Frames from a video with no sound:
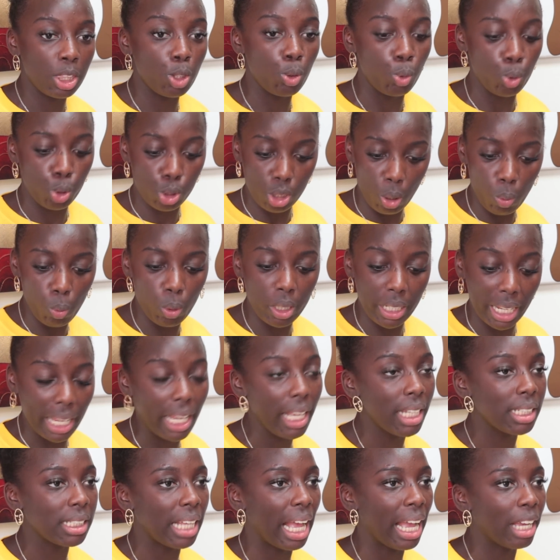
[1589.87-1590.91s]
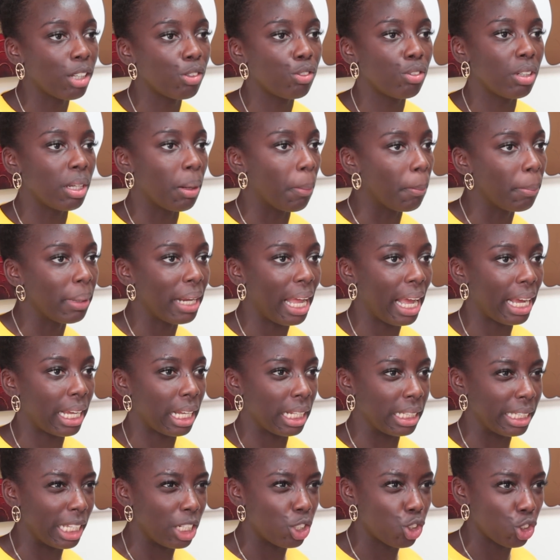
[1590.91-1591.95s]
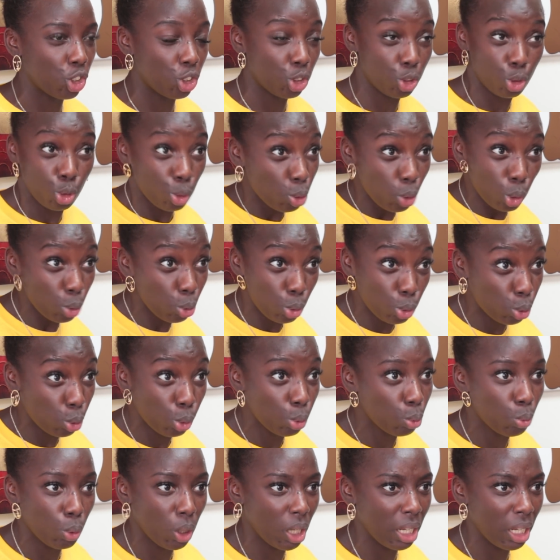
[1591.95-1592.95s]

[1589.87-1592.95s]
you someone hears angry and black and they just those two mm.